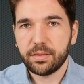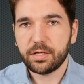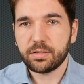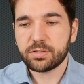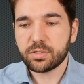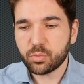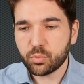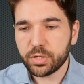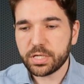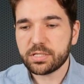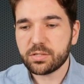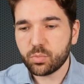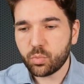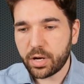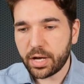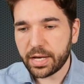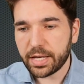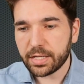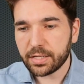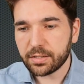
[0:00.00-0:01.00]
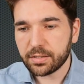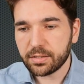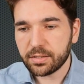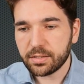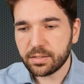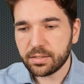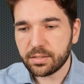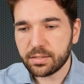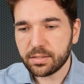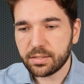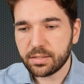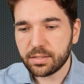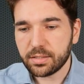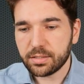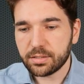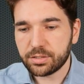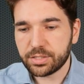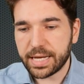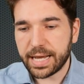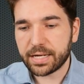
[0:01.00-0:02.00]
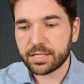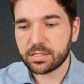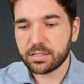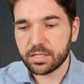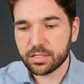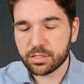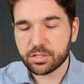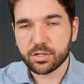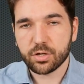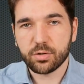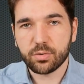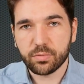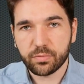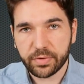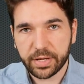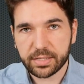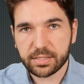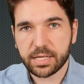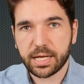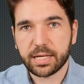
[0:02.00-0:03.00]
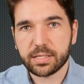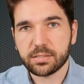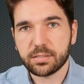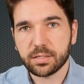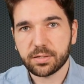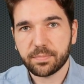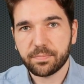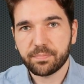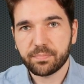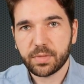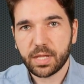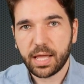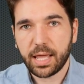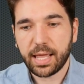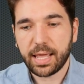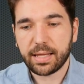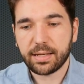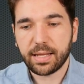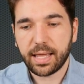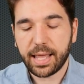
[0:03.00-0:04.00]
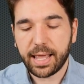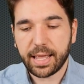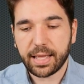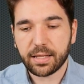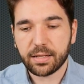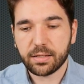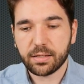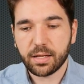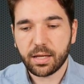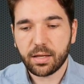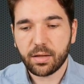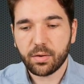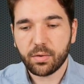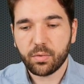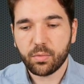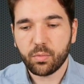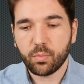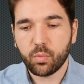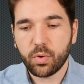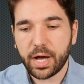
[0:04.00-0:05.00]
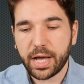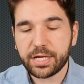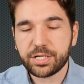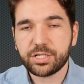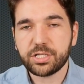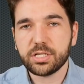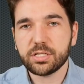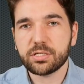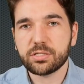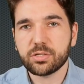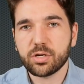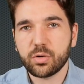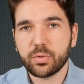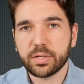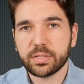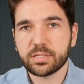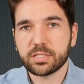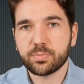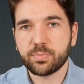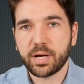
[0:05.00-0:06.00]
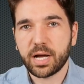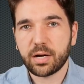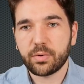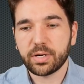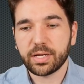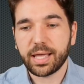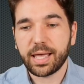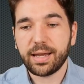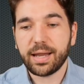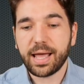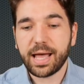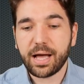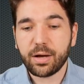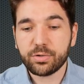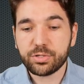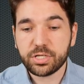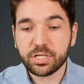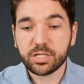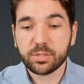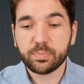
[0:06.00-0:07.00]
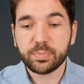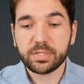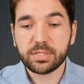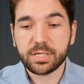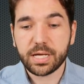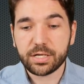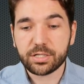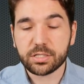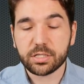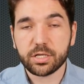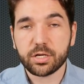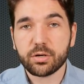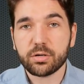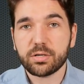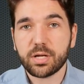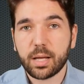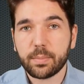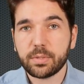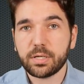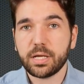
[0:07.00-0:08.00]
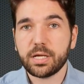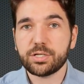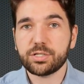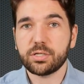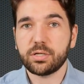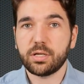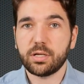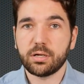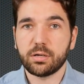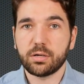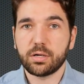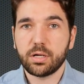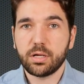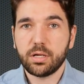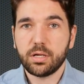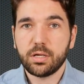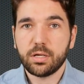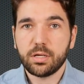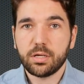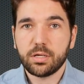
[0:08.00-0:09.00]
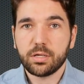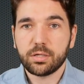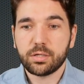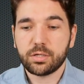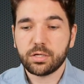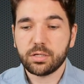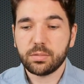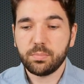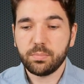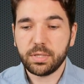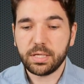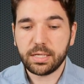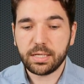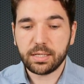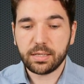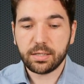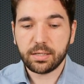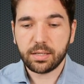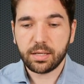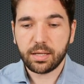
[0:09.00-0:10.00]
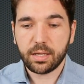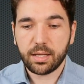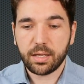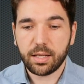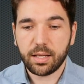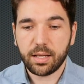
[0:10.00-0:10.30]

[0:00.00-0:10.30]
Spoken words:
there's a reason why Jackson is so fantastic and why she is so inspiring, and how she could potentially, her nomination here could mean